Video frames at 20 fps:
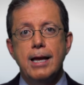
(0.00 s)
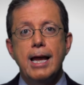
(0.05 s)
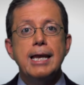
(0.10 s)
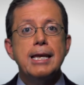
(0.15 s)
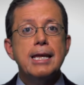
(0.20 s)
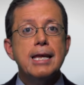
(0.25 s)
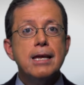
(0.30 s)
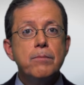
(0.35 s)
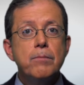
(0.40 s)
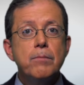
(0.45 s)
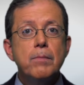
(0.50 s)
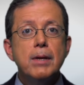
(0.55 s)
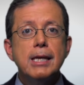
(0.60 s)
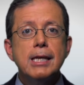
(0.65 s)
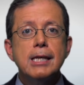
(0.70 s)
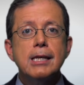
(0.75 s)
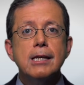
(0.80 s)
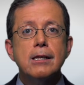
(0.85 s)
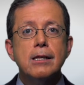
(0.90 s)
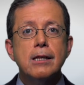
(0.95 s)
and he
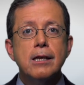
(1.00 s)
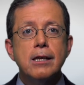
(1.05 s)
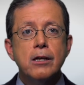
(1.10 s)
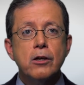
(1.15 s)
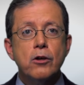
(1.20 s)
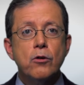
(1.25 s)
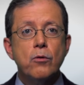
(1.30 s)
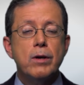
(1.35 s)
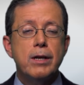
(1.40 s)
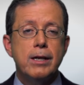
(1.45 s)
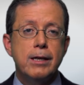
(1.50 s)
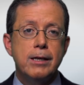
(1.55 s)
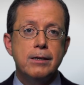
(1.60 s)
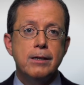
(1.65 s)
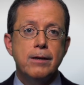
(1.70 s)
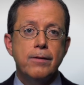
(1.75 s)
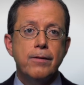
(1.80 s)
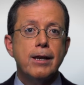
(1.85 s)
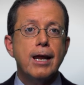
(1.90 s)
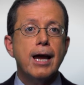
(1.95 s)
immediately
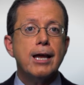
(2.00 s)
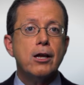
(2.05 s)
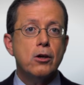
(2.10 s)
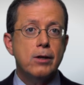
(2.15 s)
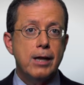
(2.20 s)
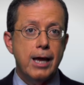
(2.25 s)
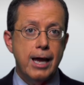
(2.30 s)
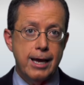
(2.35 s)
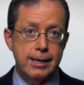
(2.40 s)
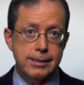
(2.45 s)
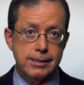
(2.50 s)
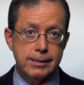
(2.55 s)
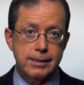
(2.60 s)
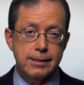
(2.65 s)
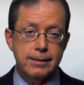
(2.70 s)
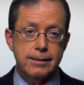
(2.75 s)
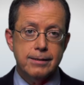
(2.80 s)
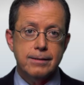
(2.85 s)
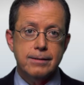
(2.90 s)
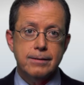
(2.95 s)
agreed that I could ask.